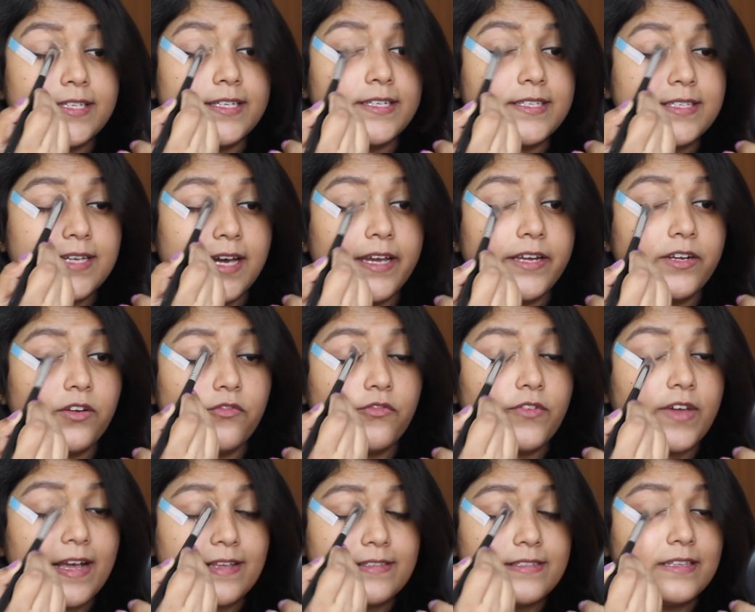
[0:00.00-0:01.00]
This kind
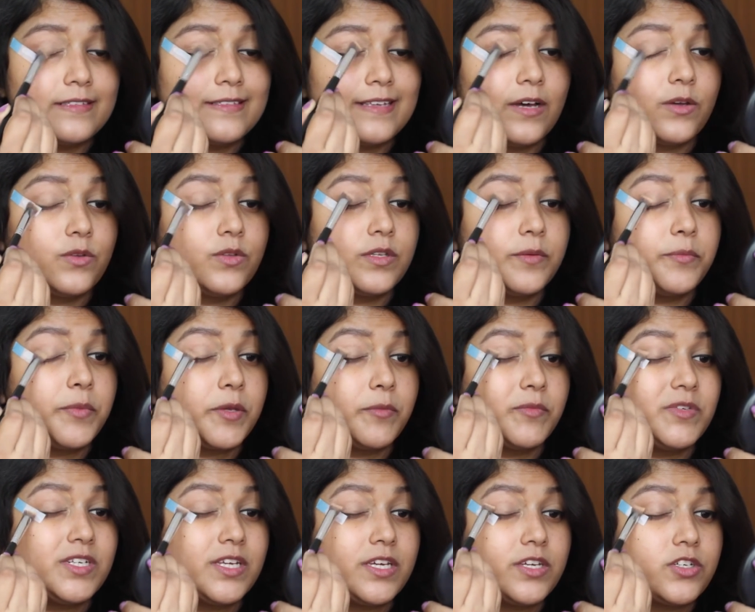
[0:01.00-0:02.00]
of cancels out the
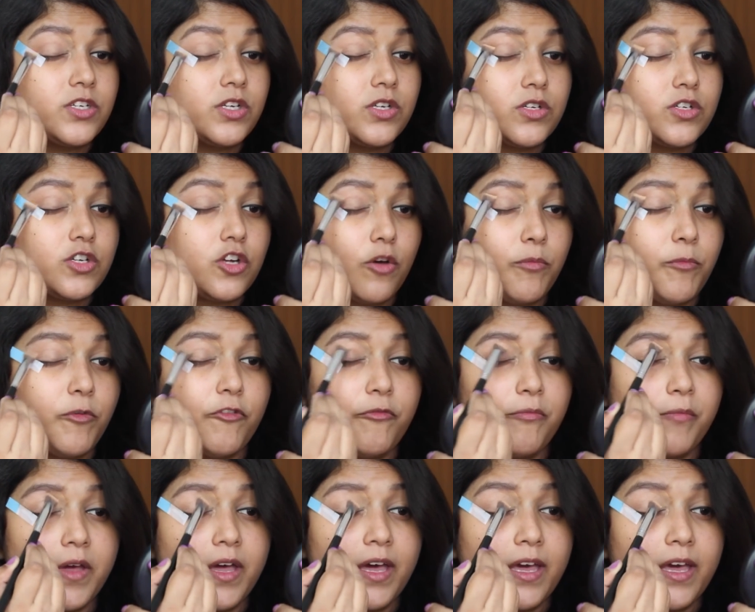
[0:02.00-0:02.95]
pigmentation on top of